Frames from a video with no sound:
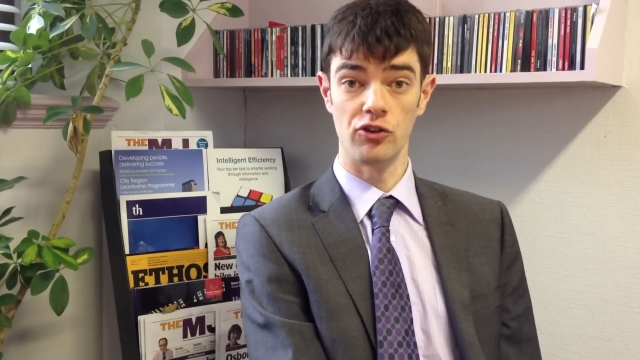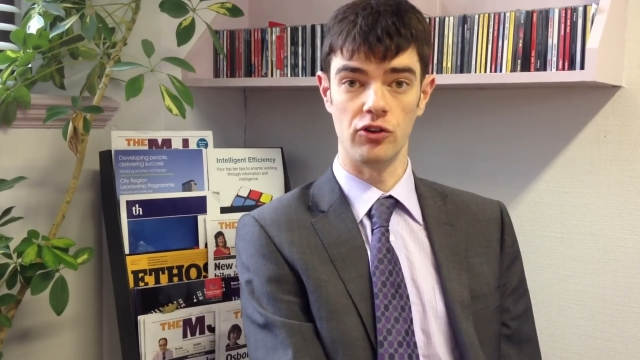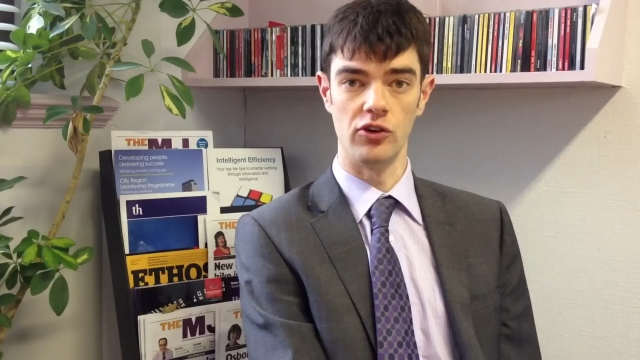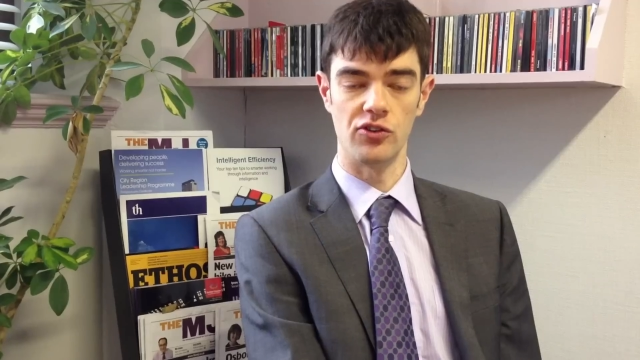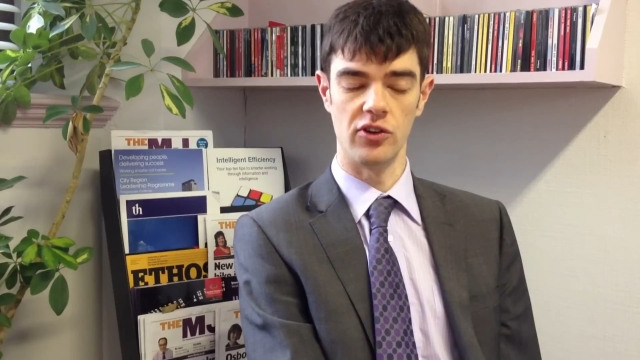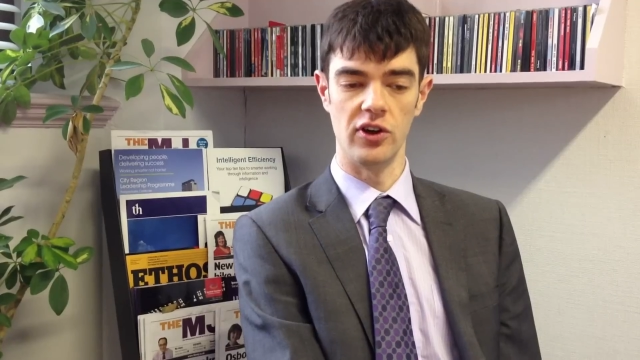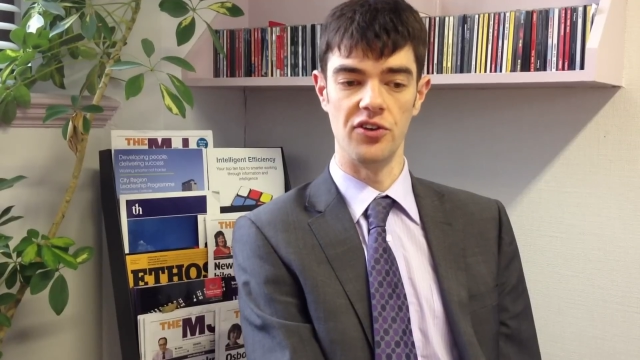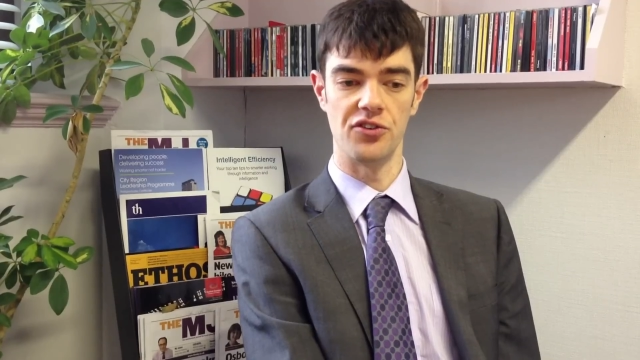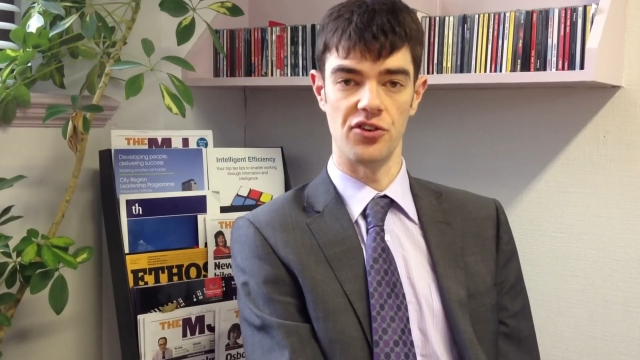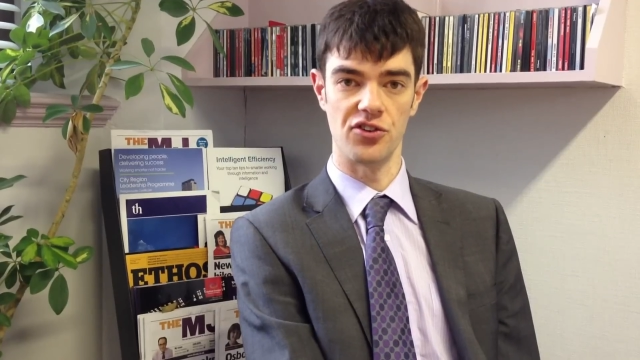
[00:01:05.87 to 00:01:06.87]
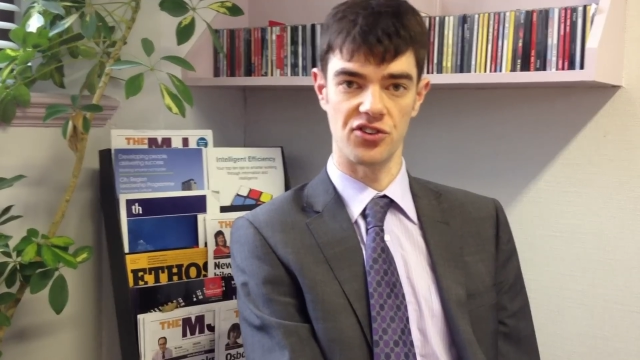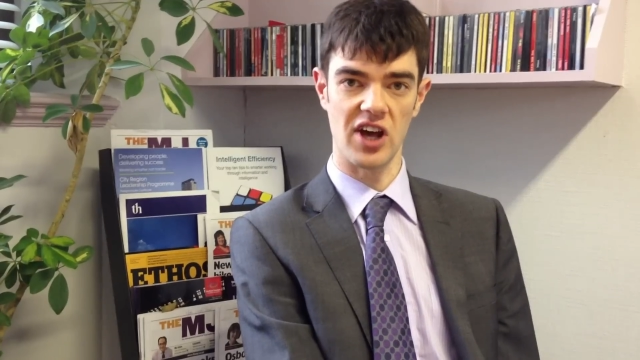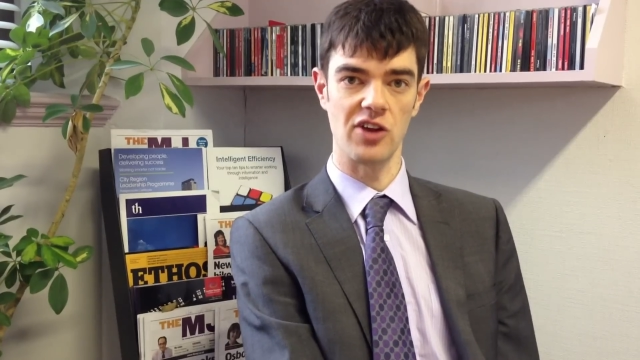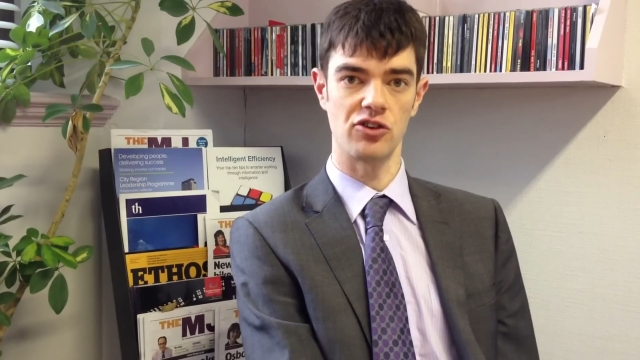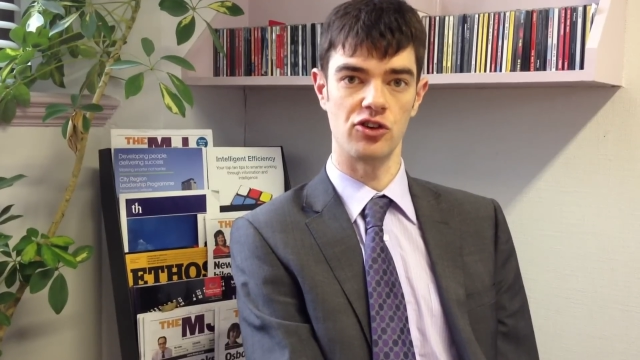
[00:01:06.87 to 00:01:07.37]
so it's a
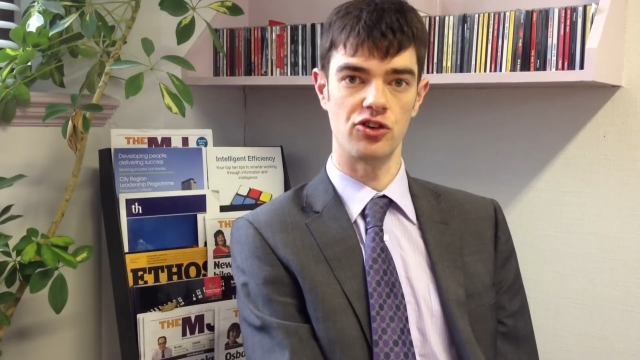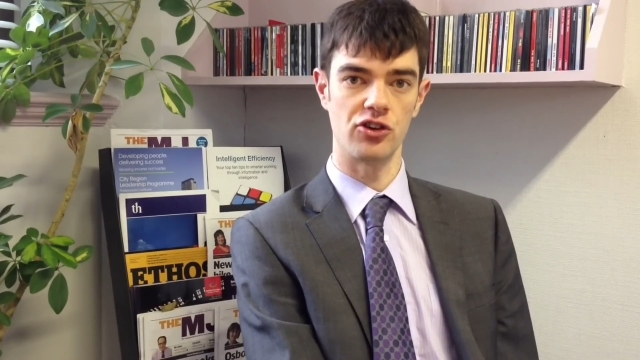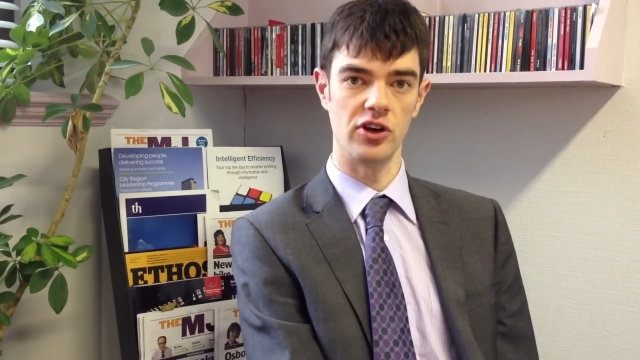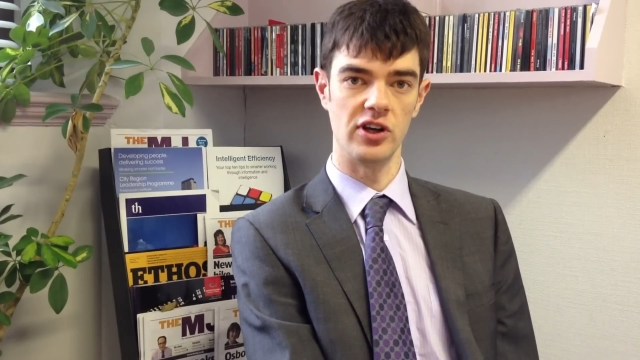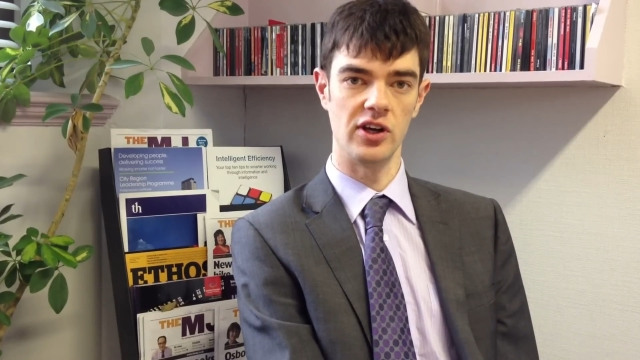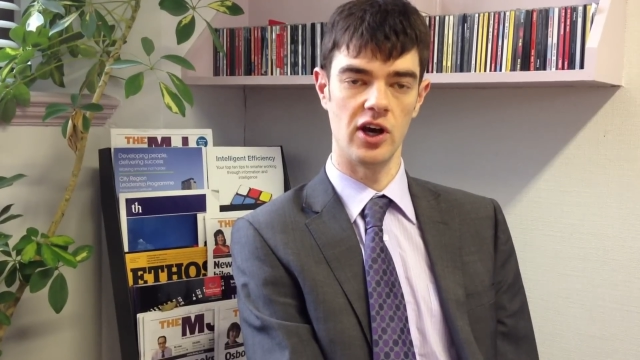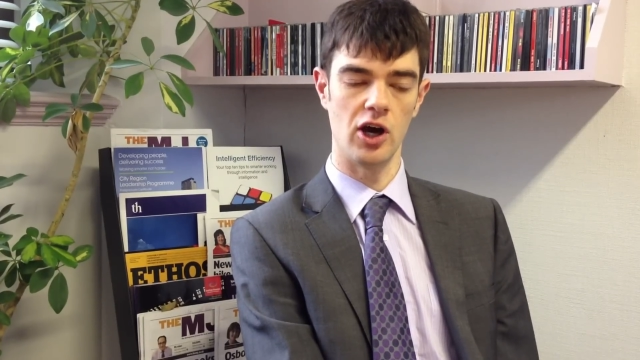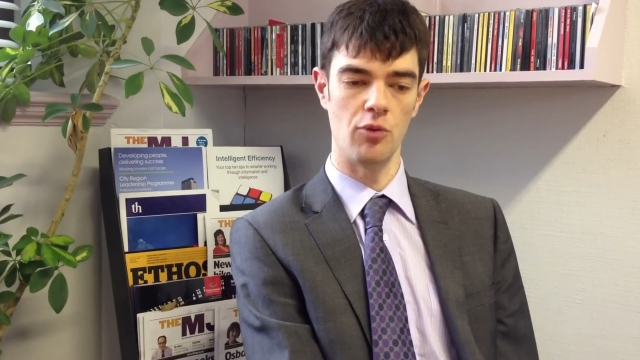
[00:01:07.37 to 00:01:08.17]
statutory